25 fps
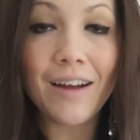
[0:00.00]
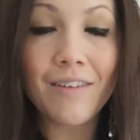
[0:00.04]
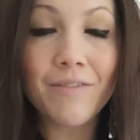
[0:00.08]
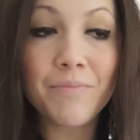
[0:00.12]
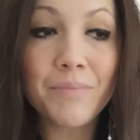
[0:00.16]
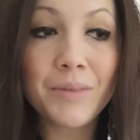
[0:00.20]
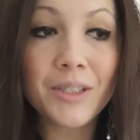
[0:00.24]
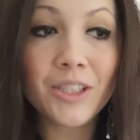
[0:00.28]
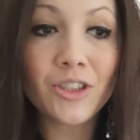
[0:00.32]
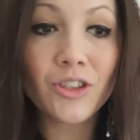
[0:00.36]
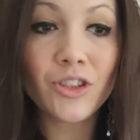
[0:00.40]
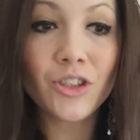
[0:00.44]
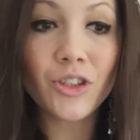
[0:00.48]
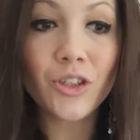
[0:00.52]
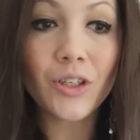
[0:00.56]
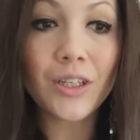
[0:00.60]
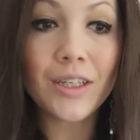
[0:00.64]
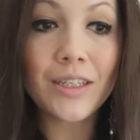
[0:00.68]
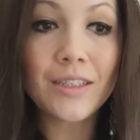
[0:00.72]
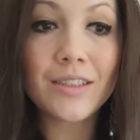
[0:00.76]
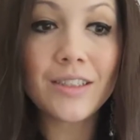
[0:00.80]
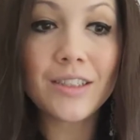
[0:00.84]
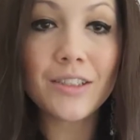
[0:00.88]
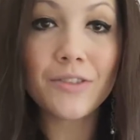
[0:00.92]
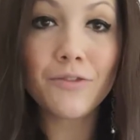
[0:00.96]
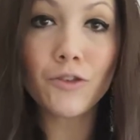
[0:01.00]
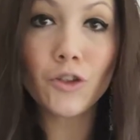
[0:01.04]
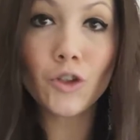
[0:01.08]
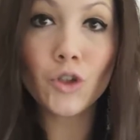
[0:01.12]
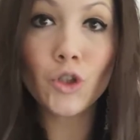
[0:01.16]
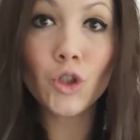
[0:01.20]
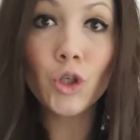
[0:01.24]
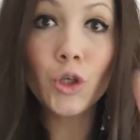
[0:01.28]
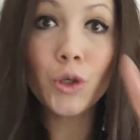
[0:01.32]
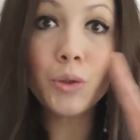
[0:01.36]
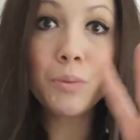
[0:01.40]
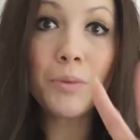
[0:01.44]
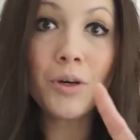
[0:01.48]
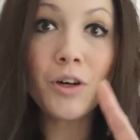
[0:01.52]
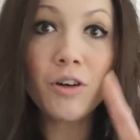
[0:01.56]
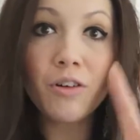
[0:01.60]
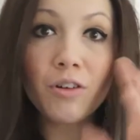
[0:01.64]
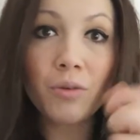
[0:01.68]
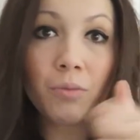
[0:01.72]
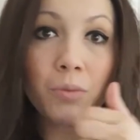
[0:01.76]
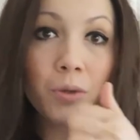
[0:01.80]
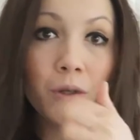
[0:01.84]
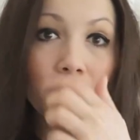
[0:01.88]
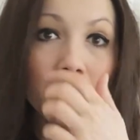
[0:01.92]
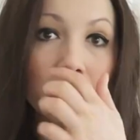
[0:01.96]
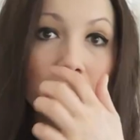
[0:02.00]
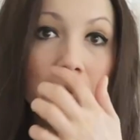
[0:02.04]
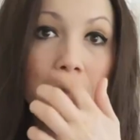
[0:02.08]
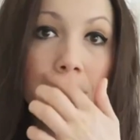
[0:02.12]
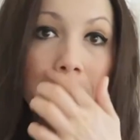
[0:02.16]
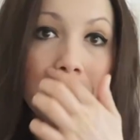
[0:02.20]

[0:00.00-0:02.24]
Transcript: I've been shortlisted for two more awards.